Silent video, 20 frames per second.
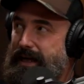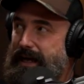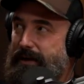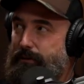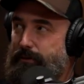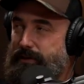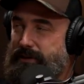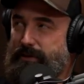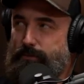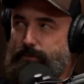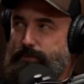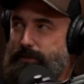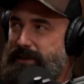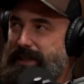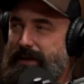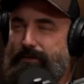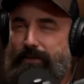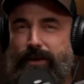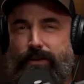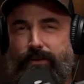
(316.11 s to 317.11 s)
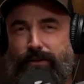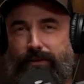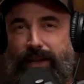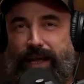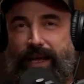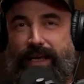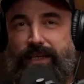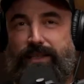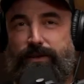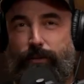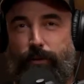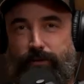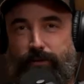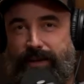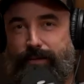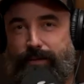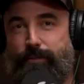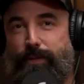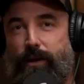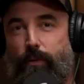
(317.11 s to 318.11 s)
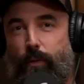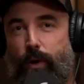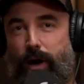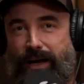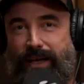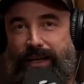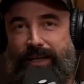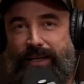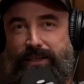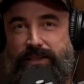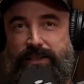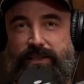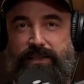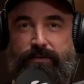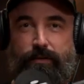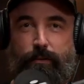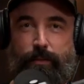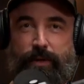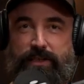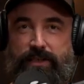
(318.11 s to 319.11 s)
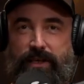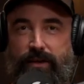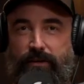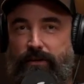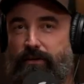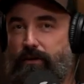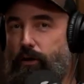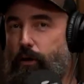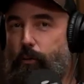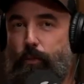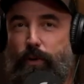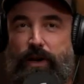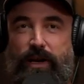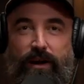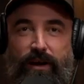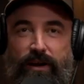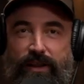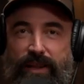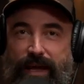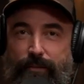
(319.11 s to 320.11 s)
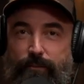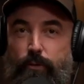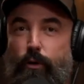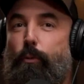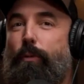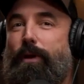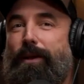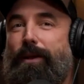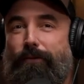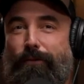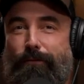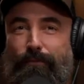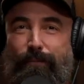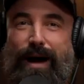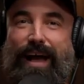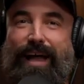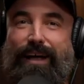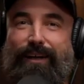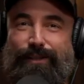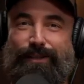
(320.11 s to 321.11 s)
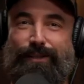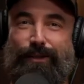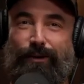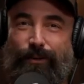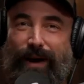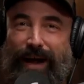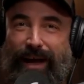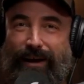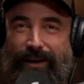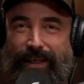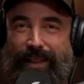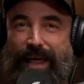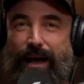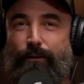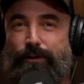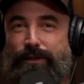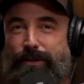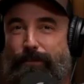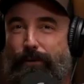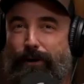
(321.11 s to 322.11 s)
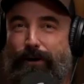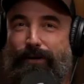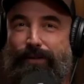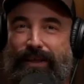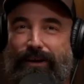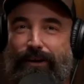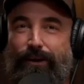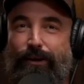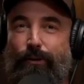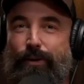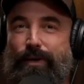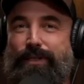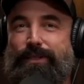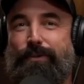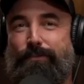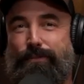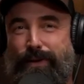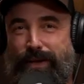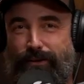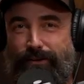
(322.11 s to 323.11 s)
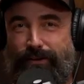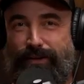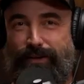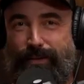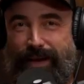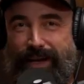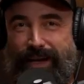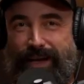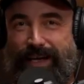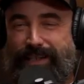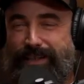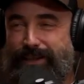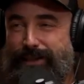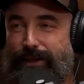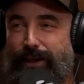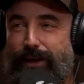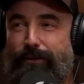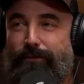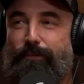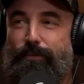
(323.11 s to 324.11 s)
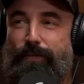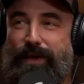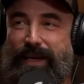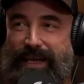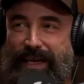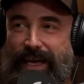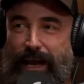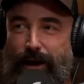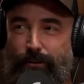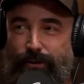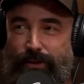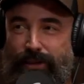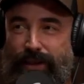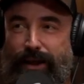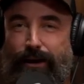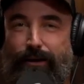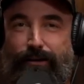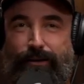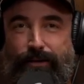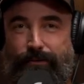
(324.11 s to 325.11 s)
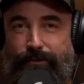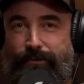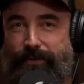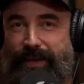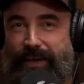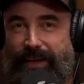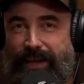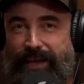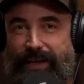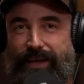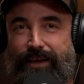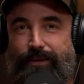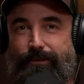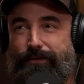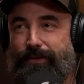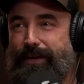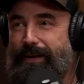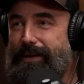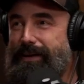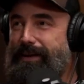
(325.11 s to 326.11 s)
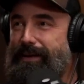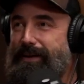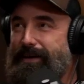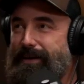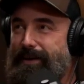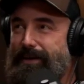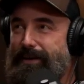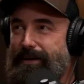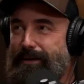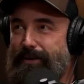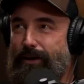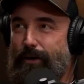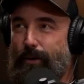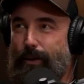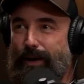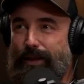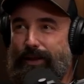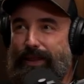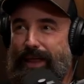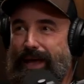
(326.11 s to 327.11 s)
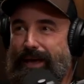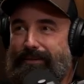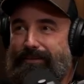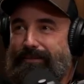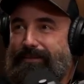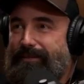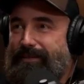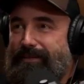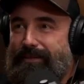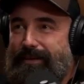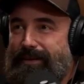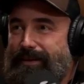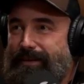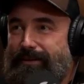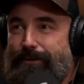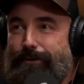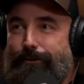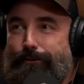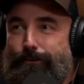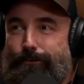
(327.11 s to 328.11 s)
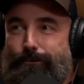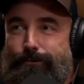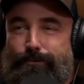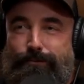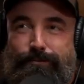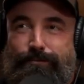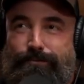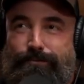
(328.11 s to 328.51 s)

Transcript: I was a seven other lakes about 10 minute walking distance from each other nobody on them nobody for miles around and that was a part that always appealed to me i just loved being out there and the feeling of knowing that you know